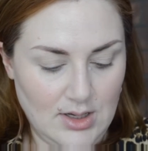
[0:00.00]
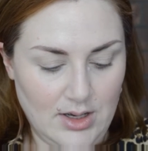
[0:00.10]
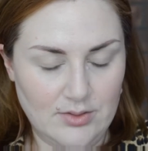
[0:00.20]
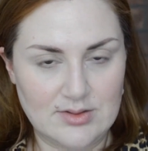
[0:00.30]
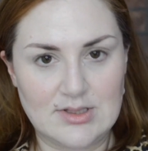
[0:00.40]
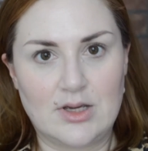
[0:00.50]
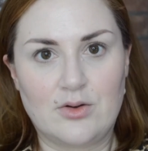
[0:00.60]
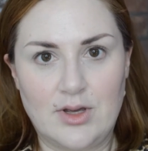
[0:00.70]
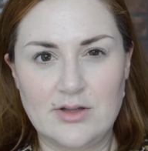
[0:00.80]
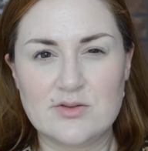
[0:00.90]
I was like,
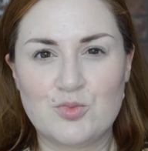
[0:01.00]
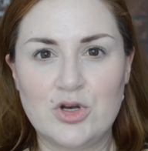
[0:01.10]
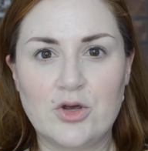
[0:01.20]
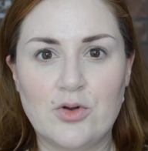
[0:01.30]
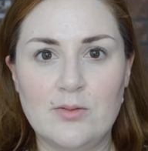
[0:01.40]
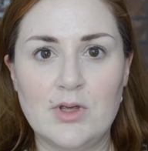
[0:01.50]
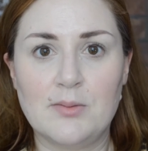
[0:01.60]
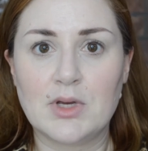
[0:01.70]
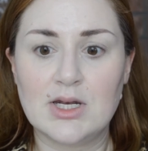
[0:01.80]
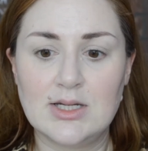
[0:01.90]
okay, it's pretty creamy,
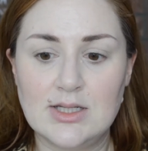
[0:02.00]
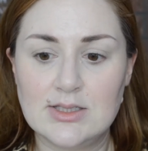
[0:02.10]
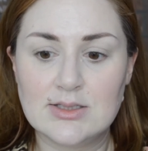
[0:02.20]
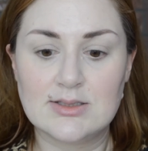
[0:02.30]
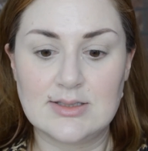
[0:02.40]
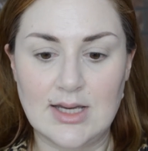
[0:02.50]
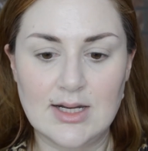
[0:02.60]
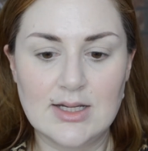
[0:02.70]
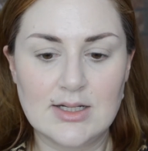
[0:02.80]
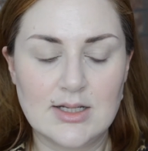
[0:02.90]
I'm gonna need to set
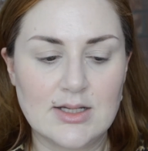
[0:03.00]
it.